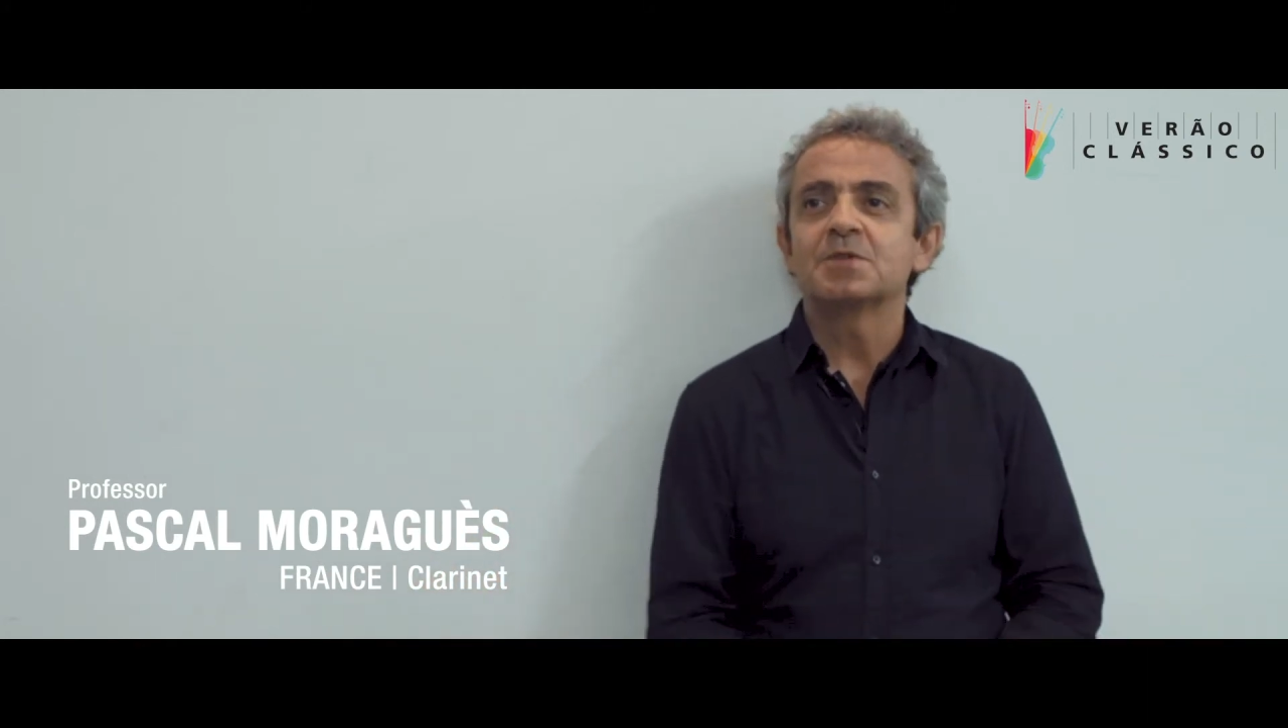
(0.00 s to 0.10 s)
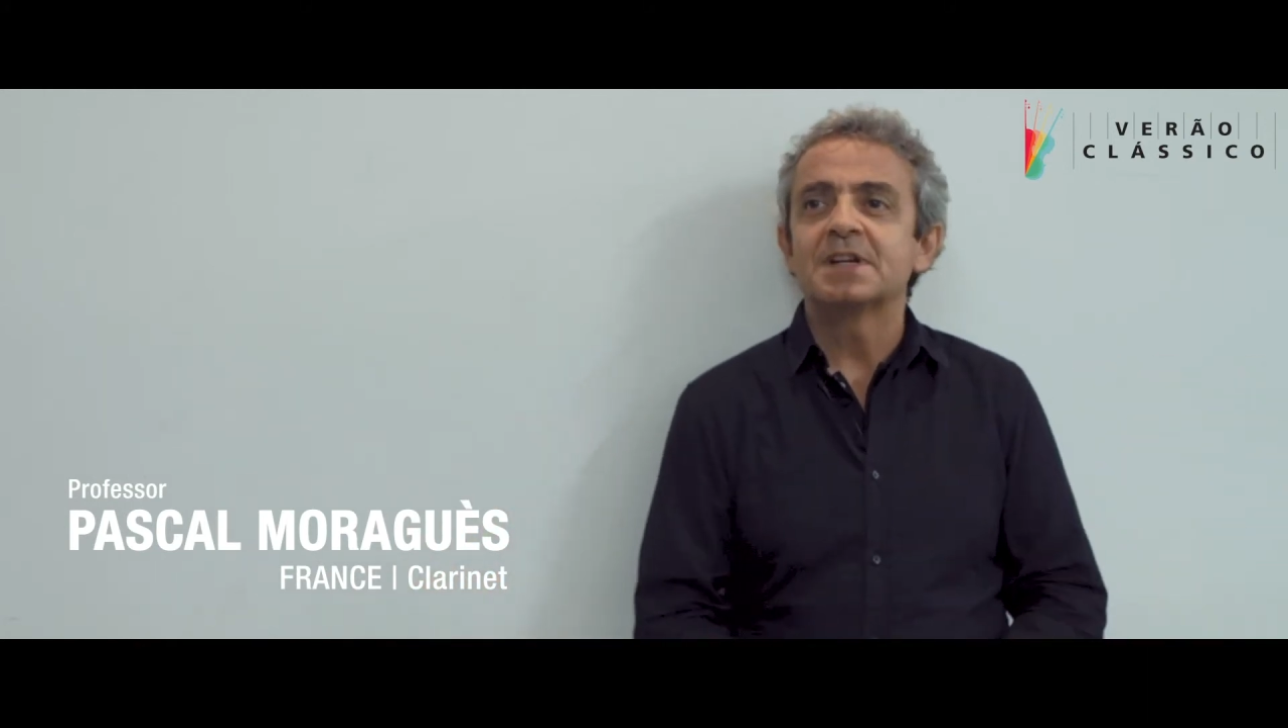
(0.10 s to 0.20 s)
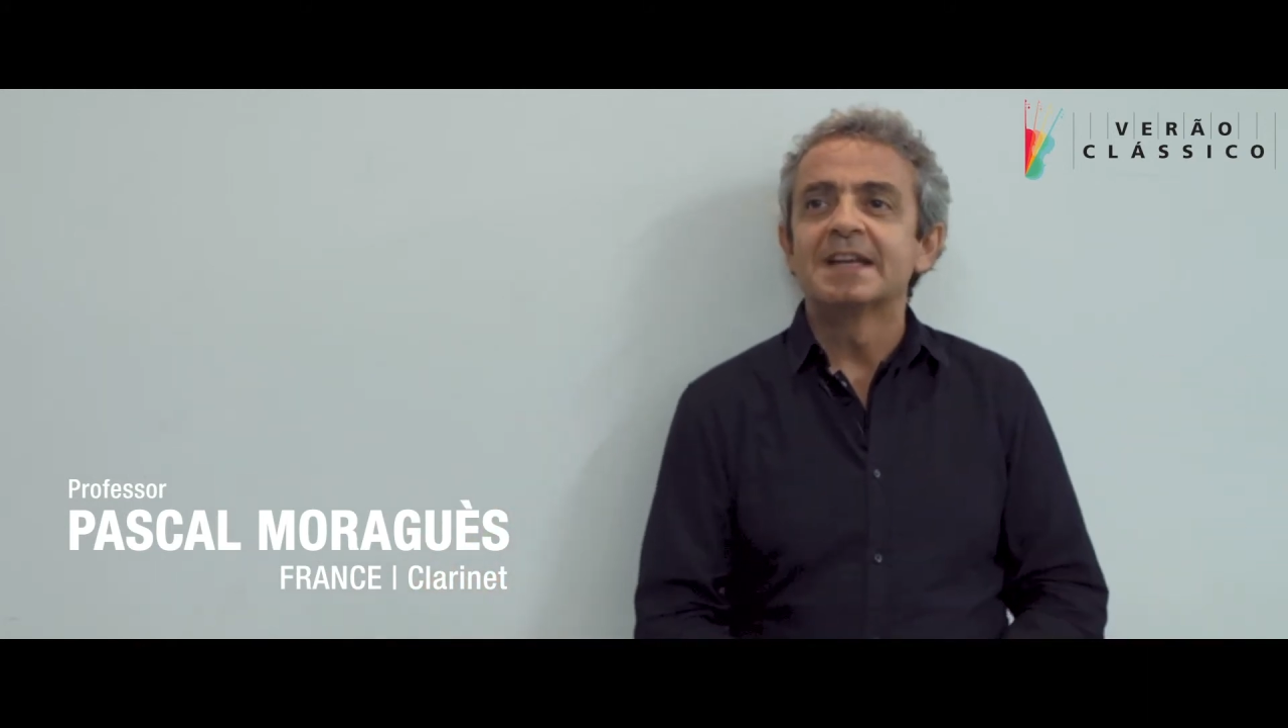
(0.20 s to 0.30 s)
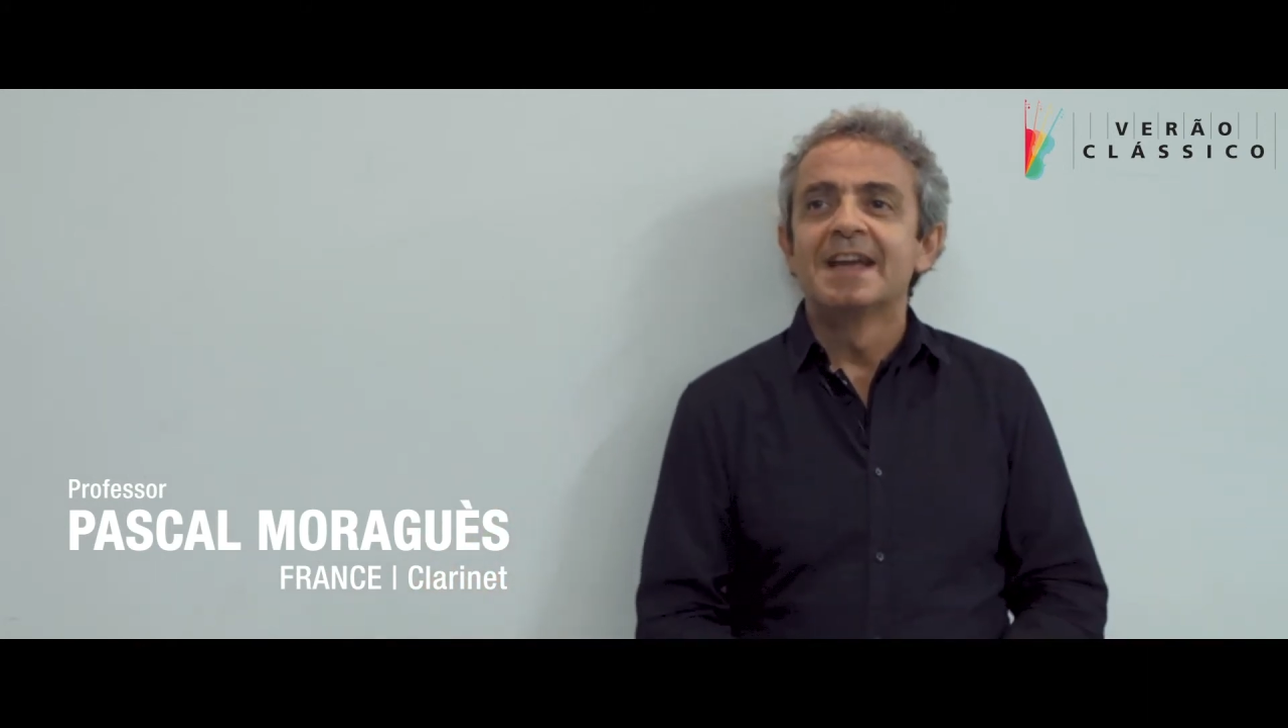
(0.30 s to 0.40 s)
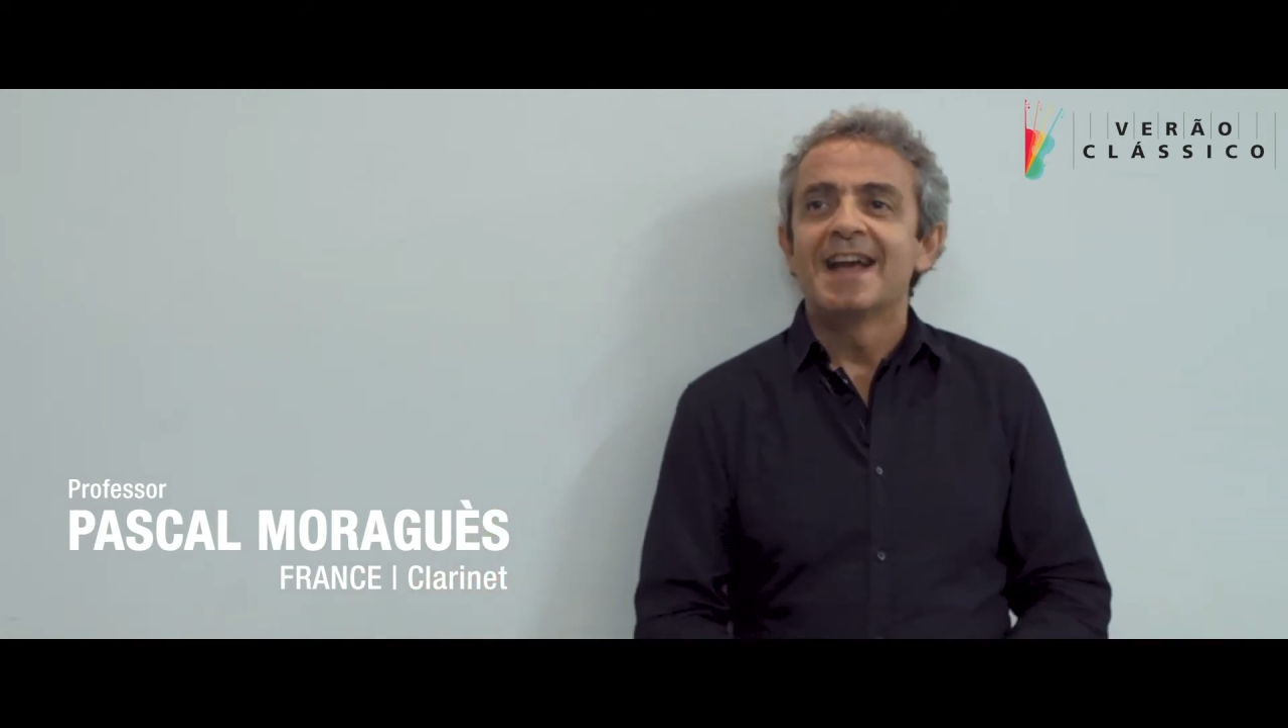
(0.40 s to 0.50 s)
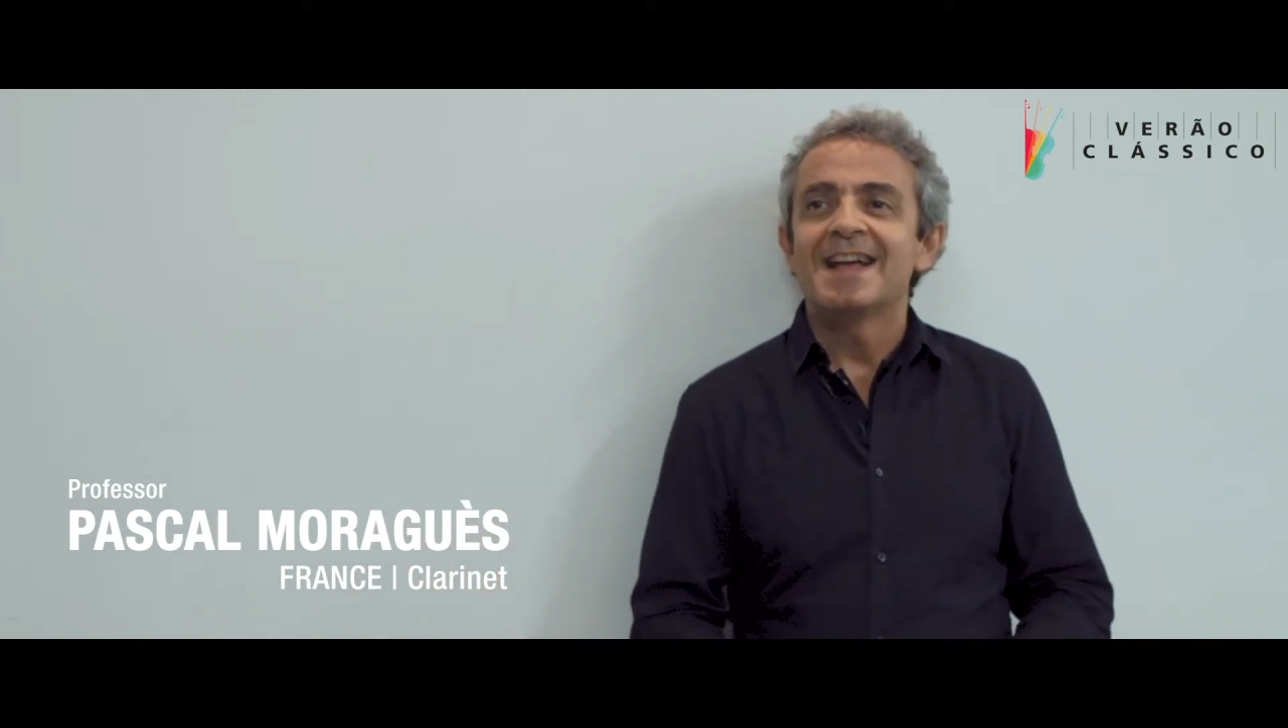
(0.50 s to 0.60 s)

really,